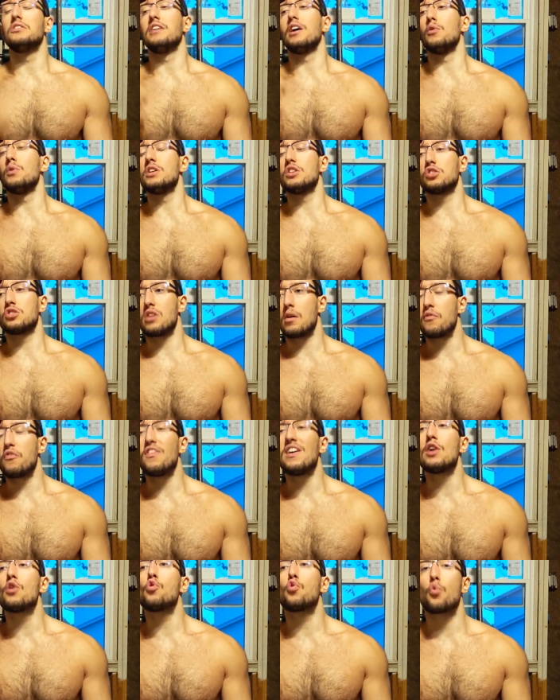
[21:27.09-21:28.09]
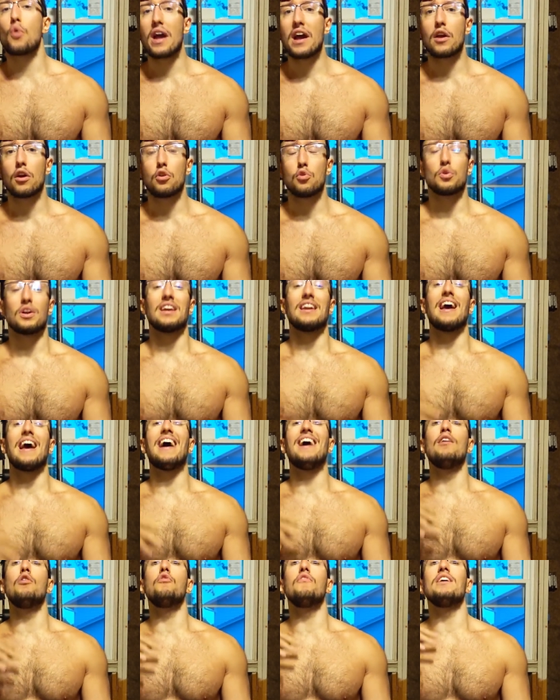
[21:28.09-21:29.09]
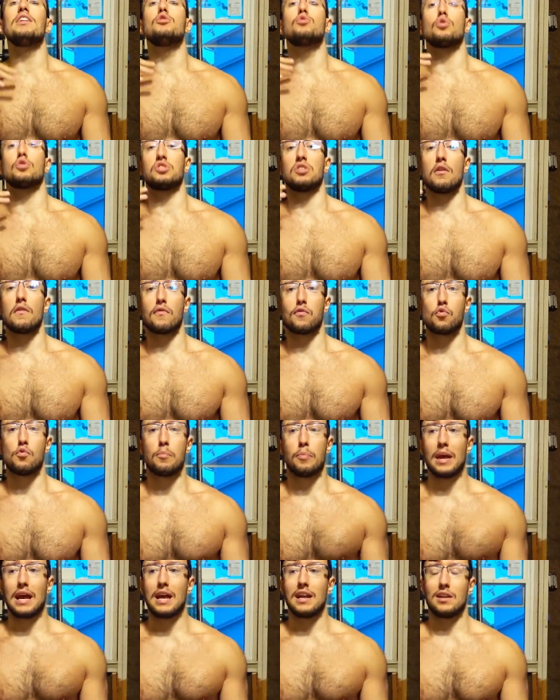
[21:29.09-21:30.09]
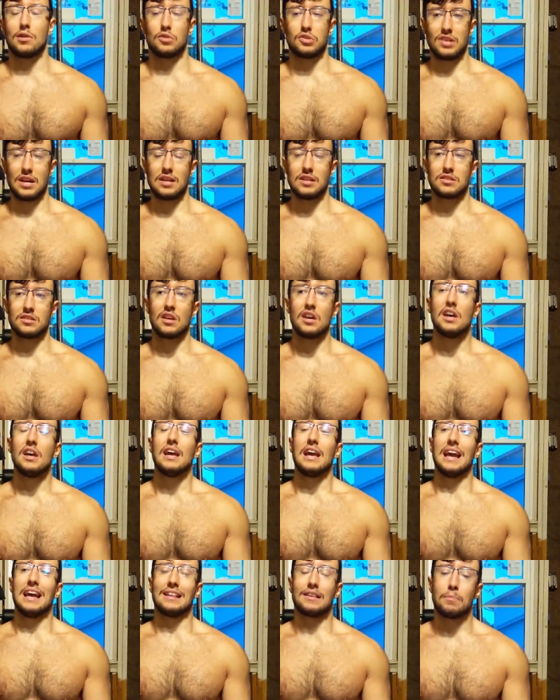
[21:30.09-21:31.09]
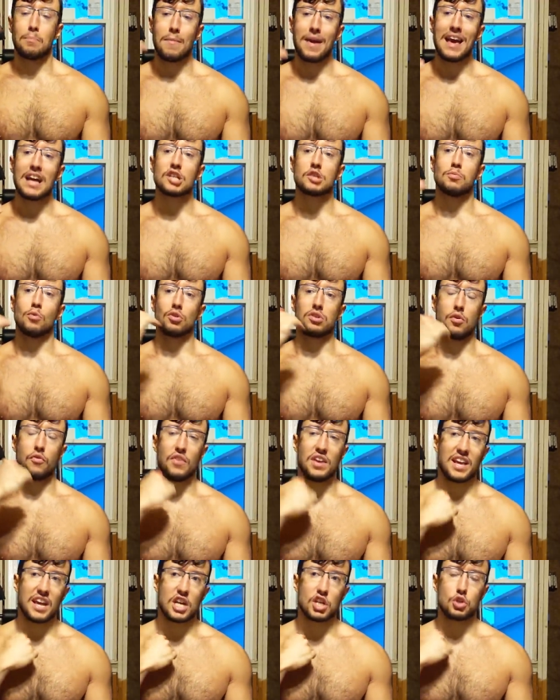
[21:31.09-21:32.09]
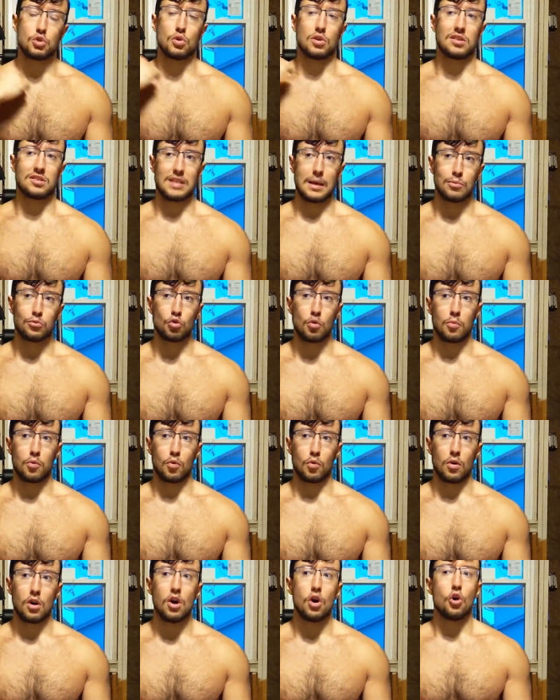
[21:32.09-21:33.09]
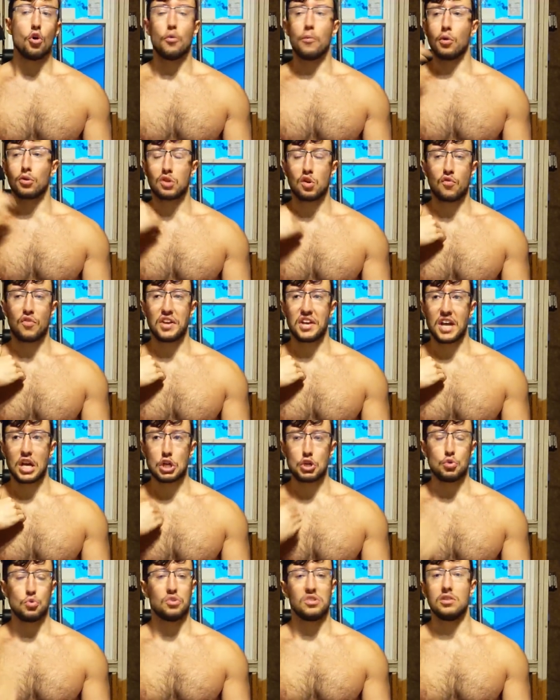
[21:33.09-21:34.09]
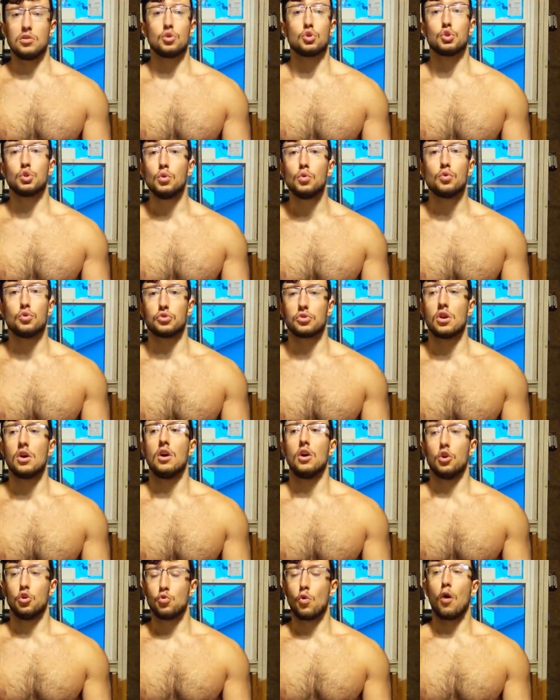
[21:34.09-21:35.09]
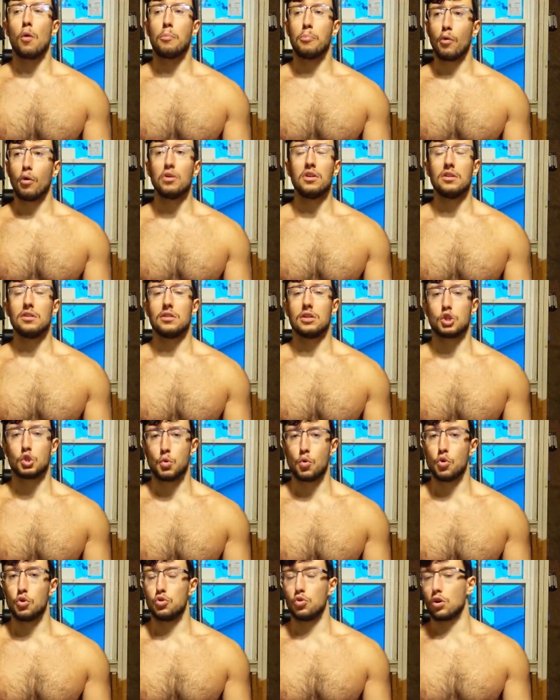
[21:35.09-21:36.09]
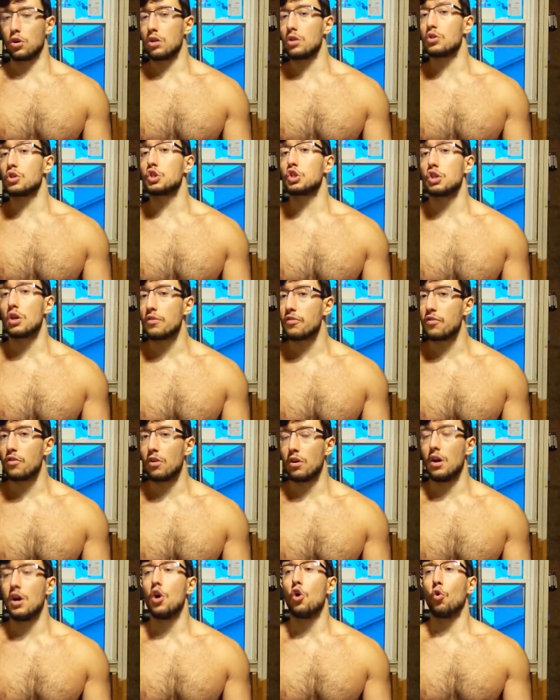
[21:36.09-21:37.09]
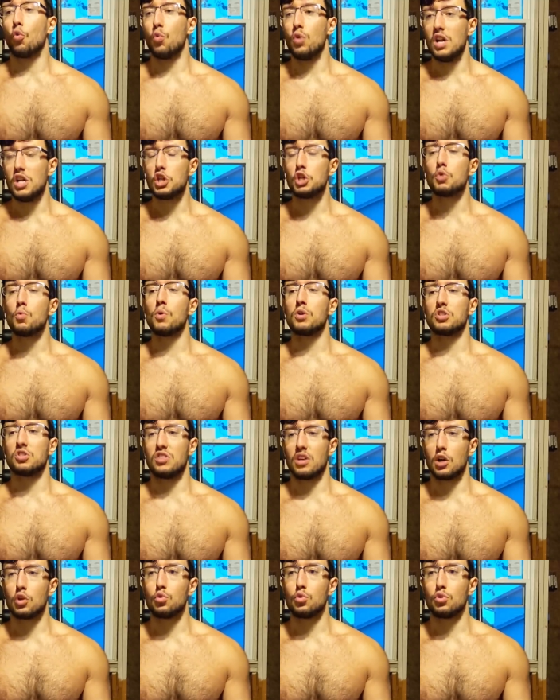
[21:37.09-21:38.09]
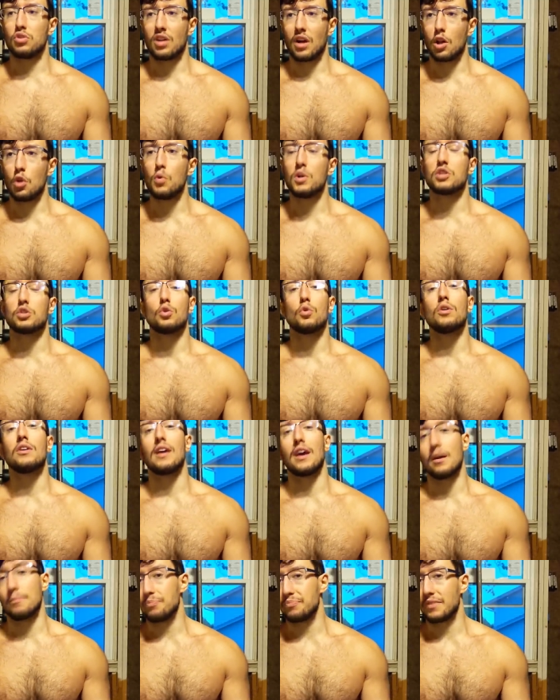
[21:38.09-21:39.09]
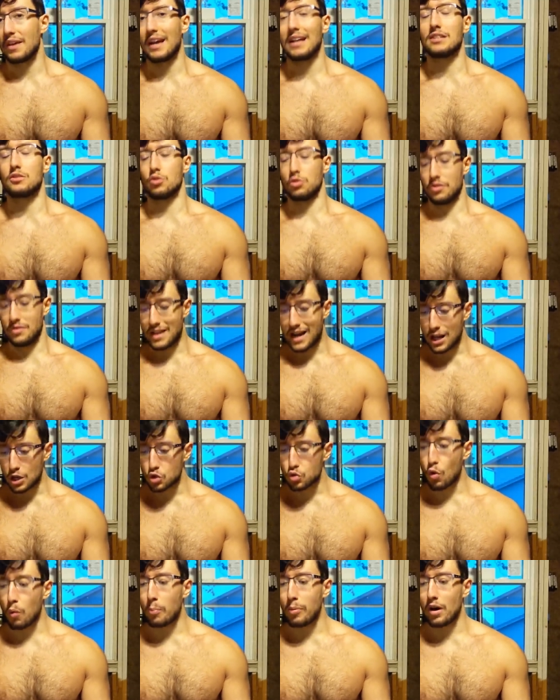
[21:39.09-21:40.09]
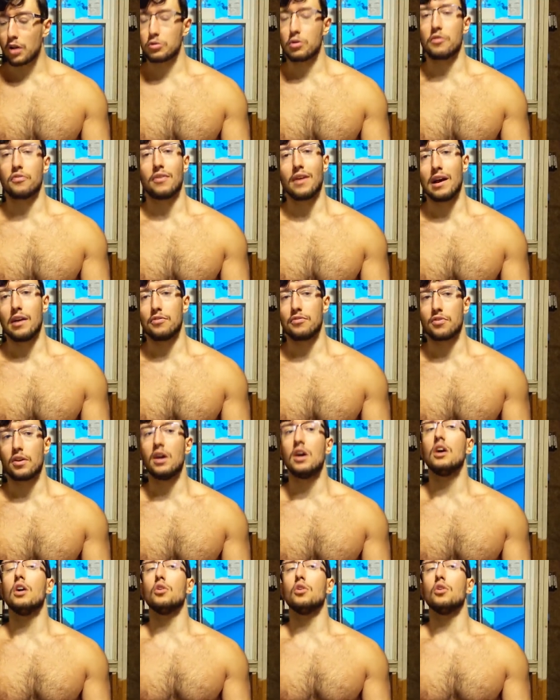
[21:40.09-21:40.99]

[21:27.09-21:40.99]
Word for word: There is something greater. You can elevate yourself through pain, in a sense. It makes mortification acceptable. A mortification you didn't choose. You are born in this hood, you're going to suffer. Religion was there to tell you it's okay. It's a natural part of life.